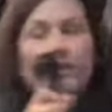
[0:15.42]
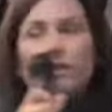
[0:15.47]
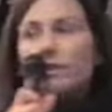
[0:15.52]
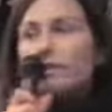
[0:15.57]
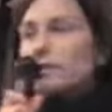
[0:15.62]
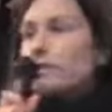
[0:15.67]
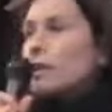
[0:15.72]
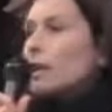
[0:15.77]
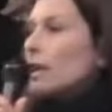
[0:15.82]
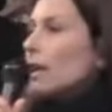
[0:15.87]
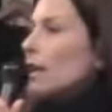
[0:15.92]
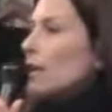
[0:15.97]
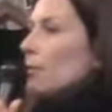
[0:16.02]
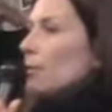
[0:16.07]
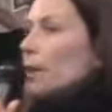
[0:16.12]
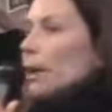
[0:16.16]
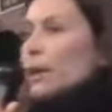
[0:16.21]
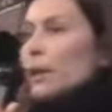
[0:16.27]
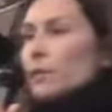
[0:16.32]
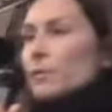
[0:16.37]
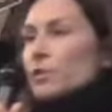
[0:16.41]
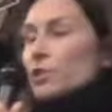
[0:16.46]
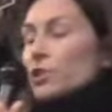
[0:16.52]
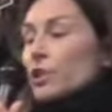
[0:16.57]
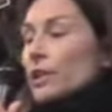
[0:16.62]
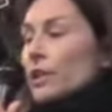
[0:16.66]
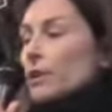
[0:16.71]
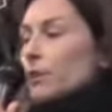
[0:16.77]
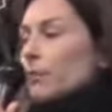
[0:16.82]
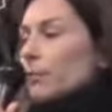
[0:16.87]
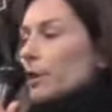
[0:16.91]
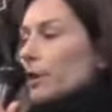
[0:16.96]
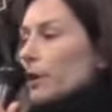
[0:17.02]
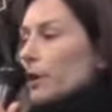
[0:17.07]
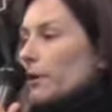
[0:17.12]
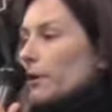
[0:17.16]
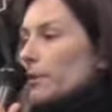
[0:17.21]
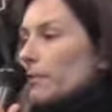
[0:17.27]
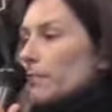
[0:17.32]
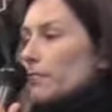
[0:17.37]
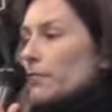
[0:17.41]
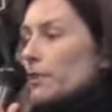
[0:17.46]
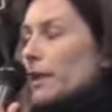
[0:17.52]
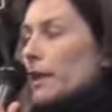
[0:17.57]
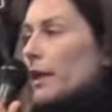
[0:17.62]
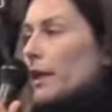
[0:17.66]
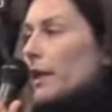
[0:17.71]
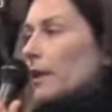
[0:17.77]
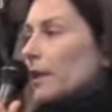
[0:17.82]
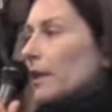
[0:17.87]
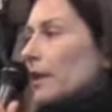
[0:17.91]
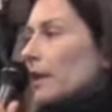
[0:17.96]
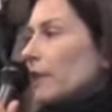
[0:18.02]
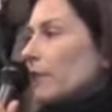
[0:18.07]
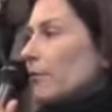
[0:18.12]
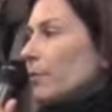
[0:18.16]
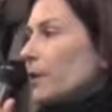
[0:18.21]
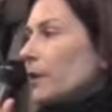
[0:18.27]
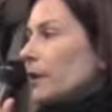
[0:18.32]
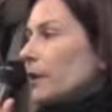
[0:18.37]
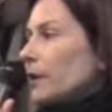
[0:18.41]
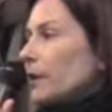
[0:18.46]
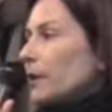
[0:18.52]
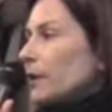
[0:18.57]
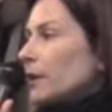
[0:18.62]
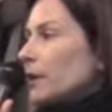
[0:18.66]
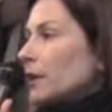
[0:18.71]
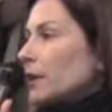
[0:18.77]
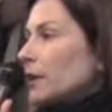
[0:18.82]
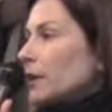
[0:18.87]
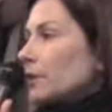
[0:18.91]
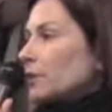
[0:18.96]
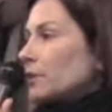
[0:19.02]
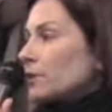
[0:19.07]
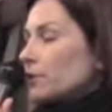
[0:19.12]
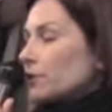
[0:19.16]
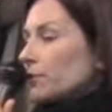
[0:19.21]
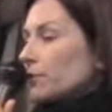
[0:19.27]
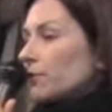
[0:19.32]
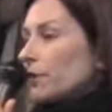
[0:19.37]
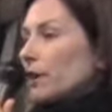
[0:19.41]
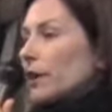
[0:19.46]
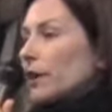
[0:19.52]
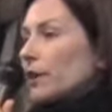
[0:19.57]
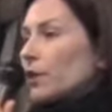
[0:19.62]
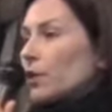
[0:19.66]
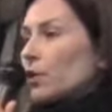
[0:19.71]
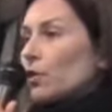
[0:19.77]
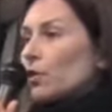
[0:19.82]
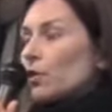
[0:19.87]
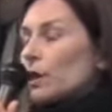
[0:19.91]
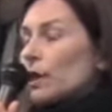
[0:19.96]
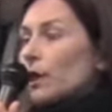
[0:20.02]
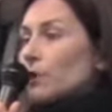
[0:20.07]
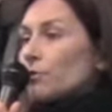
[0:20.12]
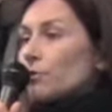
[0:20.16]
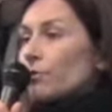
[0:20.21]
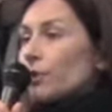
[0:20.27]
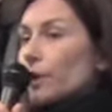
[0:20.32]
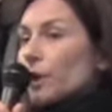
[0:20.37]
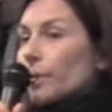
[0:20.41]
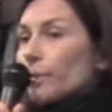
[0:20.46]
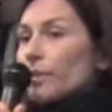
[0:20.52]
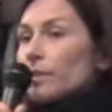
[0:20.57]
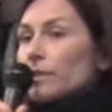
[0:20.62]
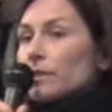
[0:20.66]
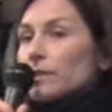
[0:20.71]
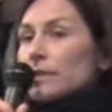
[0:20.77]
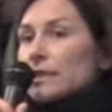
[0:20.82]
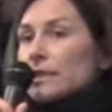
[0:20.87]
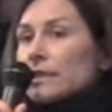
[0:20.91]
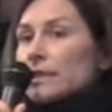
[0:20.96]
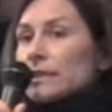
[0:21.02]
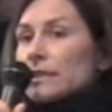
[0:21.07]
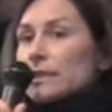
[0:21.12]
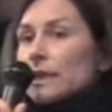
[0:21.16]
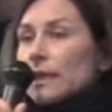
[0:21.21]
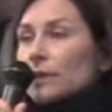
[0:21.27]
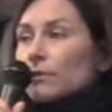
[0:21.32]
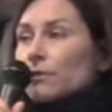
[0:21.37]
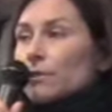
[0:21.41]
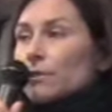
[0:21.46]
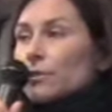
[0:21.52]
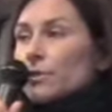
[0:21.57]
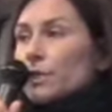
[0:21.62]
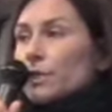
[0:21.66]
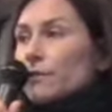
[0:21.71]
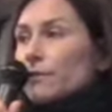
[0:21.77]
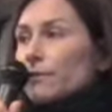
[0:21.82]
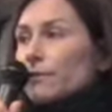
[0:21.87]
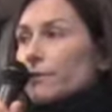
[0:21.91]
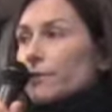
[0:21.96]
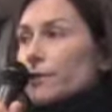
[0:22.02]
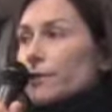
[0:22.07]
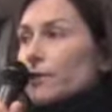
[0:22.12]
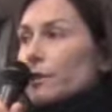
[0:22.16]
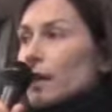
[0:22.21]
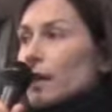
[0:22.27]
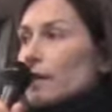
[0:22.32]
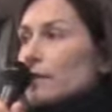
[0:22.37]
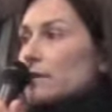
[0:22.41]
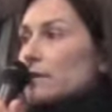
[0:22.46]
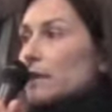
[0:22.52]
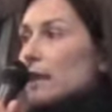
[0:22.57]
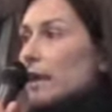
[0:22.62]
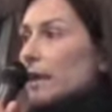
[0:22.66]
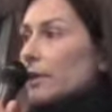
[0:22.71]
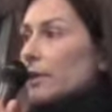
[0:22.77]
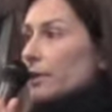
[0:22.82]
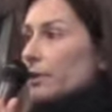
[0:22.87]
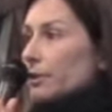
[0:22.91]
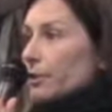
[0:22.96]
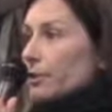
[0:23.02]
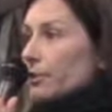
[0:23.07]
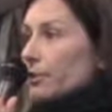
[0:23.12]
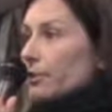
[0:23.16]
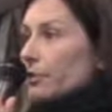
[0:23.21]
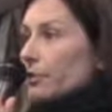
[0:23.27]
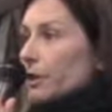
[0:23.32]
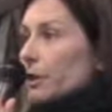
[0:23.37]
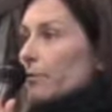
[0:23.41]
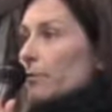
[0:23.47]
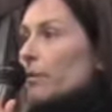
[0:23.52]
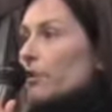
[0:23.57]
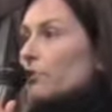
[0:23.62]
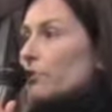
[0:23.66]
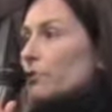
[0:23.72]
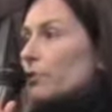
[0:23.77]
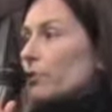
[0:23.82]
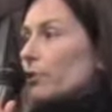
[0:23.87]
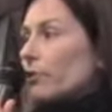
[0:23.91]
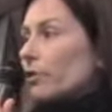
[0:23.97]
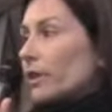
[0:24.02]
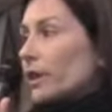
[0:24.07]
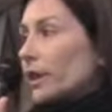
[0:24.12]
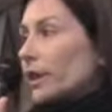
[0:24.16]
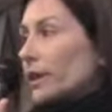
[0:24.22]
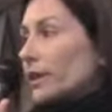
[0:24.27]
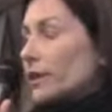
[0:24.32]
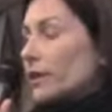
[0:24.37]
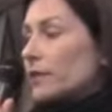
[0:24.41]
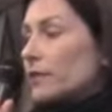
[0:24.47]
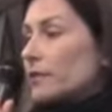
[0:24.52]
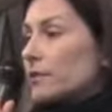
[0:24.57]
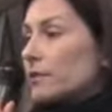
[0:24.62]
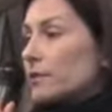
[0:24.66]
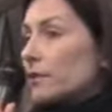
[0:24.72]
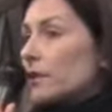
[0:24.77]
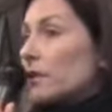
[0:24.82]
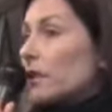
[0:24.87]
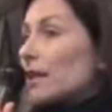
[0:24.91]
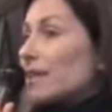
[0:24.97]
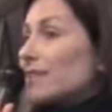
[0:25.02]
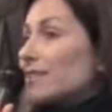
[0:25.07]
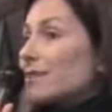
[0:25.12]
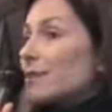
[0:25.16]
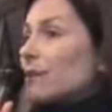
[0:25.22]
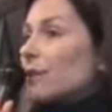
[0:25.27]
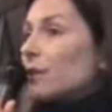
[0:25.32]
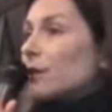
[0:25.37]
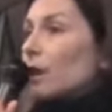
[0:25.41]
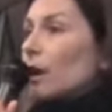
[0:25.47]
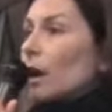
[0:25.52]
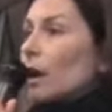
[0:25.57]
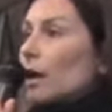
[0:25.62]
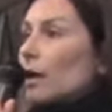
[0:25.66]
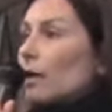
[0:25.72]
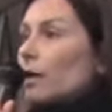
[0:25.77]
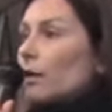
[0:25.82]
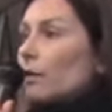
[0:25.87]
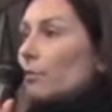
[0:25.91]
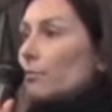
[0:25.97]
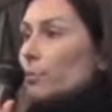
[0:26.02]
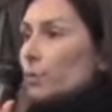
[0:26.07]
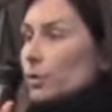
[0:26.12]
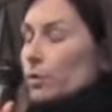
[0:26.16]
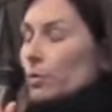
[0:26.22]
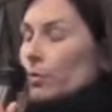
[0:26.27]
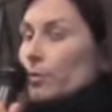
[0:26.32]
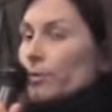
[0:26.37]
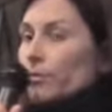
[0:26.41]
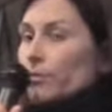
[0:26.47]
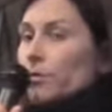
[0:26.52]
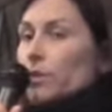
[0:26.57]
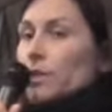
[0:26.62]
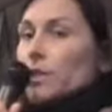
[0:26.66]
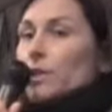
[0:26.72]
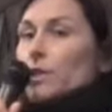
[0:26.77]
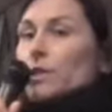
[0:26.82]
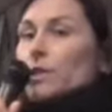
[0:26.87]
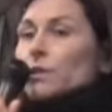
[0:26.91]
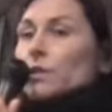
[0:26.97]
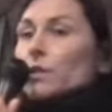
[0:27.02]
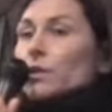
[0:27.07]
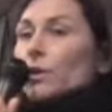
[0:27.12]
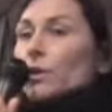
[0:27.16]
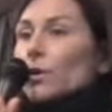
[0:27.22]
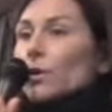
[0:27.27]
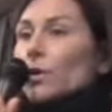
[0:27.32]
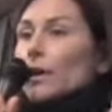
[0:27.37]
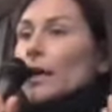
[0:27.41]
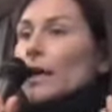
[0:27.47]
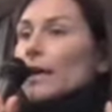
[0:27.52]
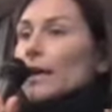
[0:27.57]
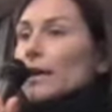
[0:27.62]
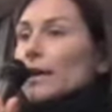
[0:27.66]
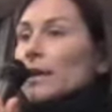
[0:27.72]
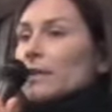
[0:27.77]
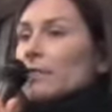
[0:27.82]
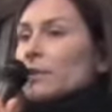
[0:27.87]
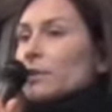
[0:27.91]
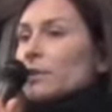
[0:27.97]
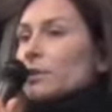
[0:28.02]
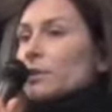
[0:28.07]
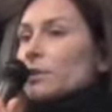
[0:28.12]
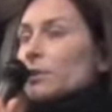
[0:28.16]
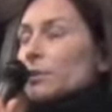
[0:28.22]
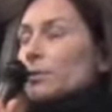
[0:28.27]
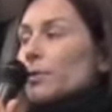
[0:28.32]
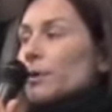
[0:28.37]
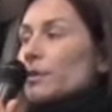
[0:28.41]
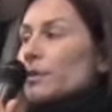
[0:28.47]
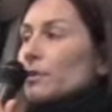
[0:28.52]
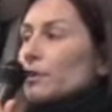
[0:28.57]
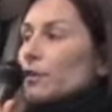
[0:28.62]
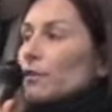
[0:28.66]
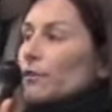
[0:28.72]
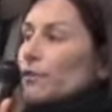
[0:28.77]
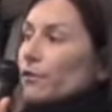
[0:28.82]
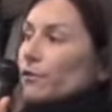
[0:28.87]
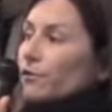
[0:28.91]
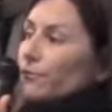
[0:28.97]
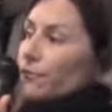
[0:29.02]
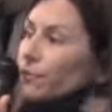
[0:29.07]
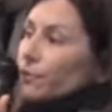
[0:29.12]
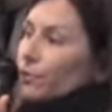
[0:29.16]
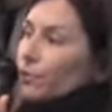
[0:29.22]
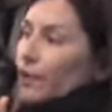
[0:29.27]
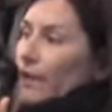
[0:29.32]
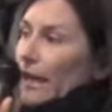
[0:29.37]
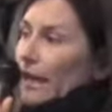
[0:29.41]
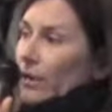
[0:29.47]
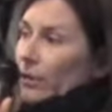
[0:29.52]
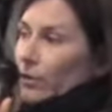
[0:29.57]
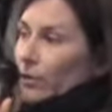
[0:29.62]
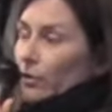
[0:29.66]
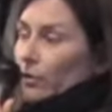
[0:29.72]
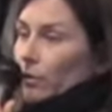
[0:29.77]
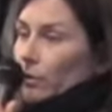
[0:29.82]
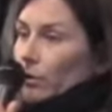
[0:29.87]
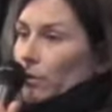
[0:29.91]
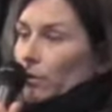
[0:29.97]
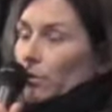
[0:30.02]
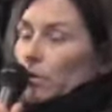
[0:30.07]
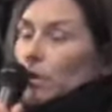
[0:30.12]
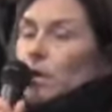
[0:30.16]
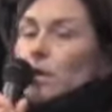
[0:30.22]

is, my name is Shea Lynn Baird, and I've been a certified colon hydrotherapist in Santa Rosa for the last 9 years, and my joke there is, that's a lot of poop. So I kind of consider myself the food out girl,